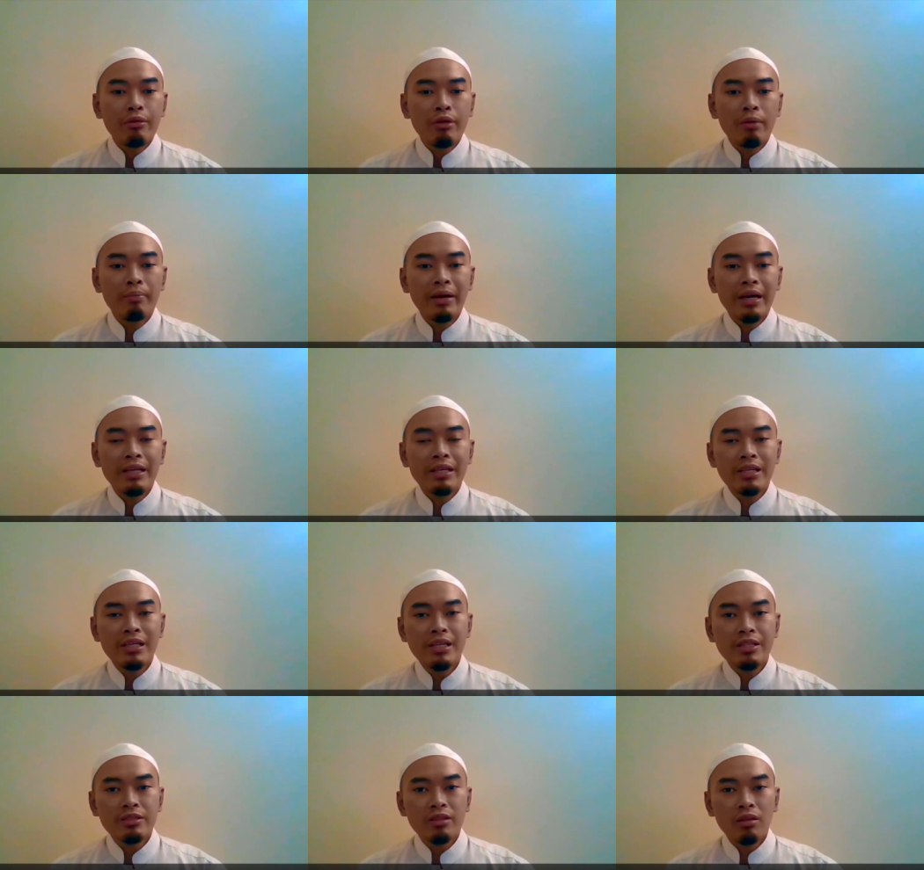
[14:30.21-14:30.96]
whereby
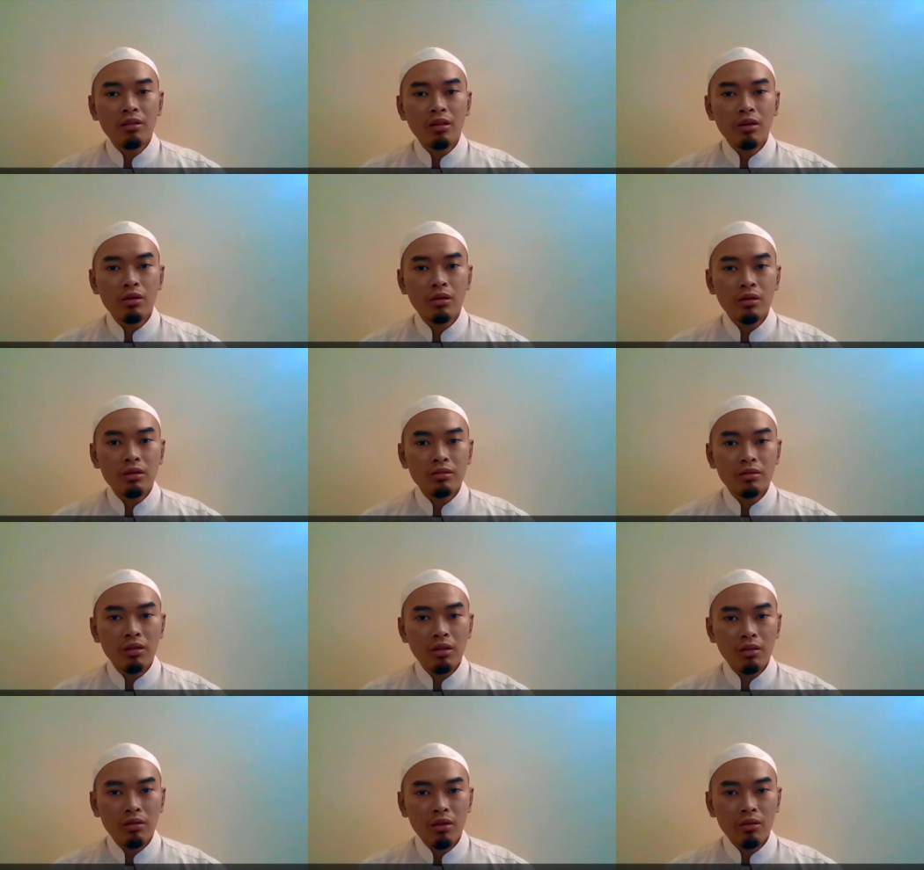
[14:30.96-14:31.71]
he sallallahu
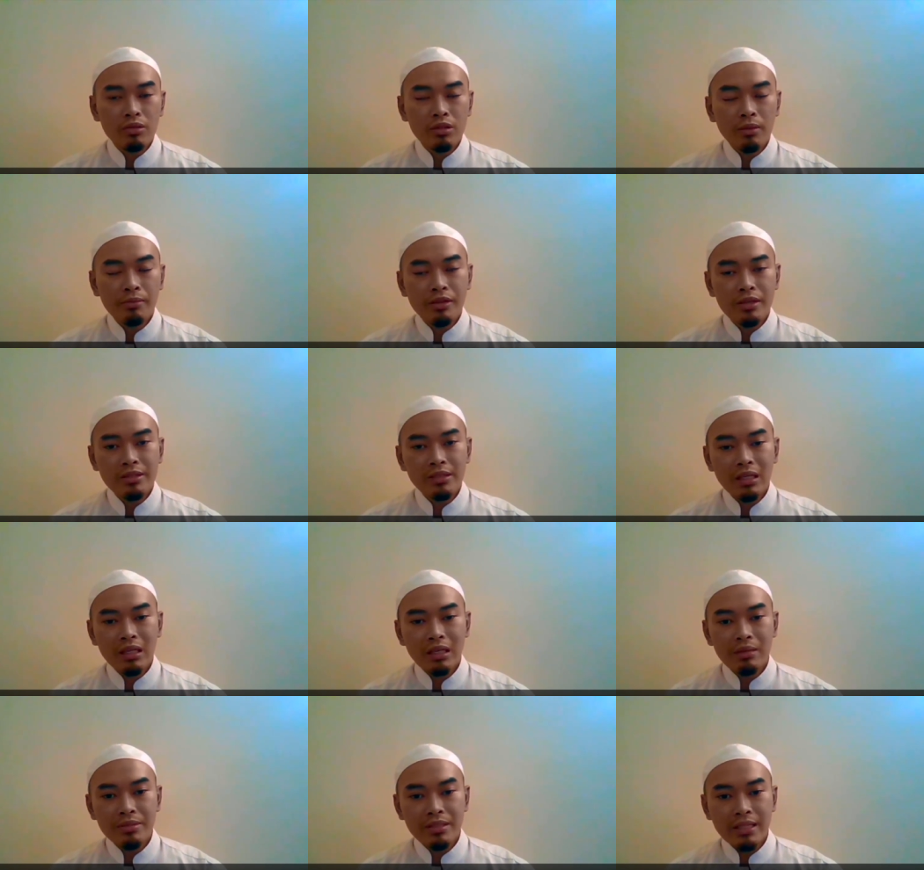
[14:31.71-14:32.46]
alaihi
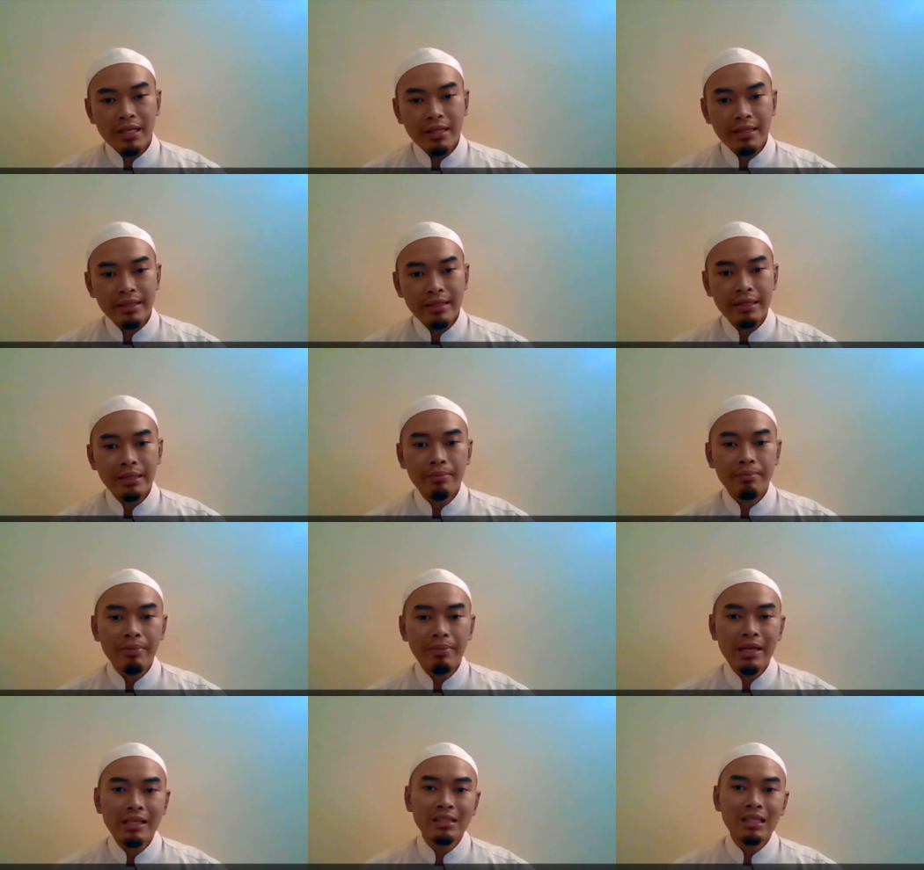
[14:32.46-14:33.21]
wasallam said that the
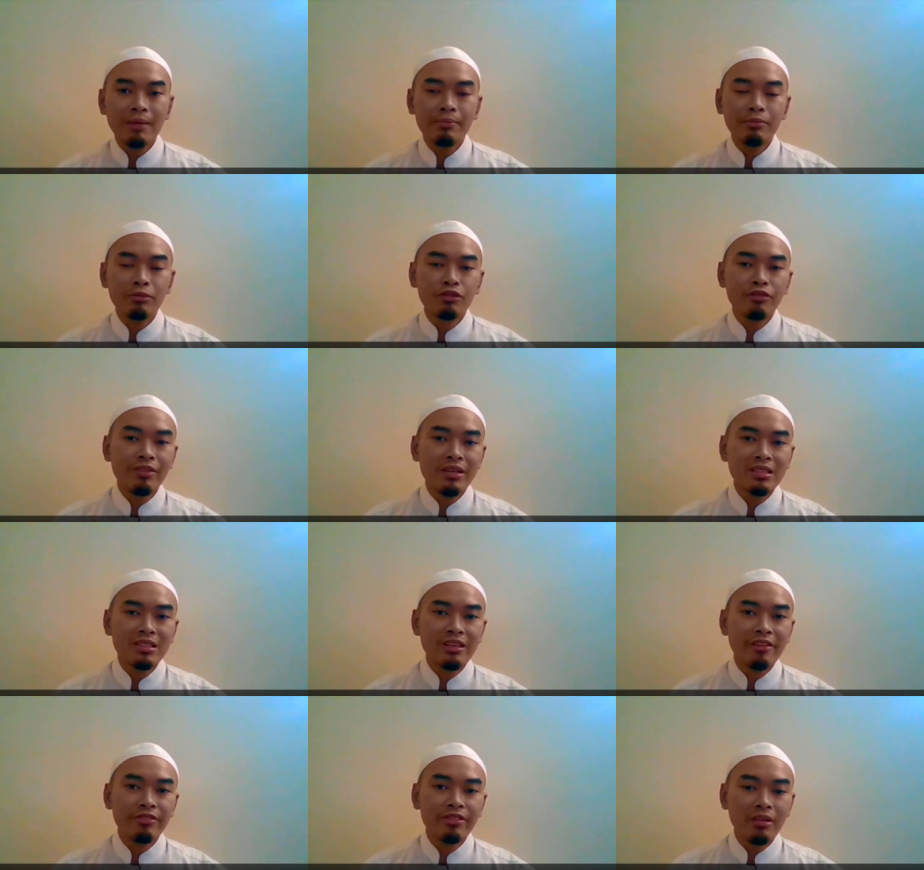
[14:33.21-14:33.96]
best time to
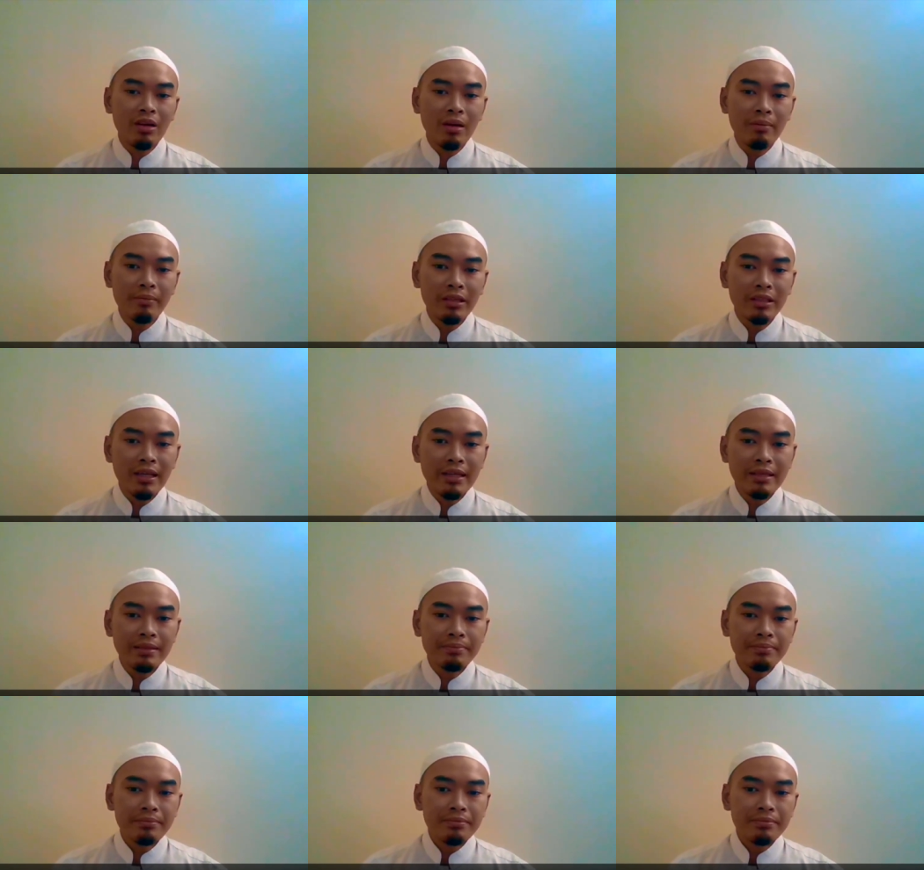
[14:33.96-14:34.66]
fast after Ramadan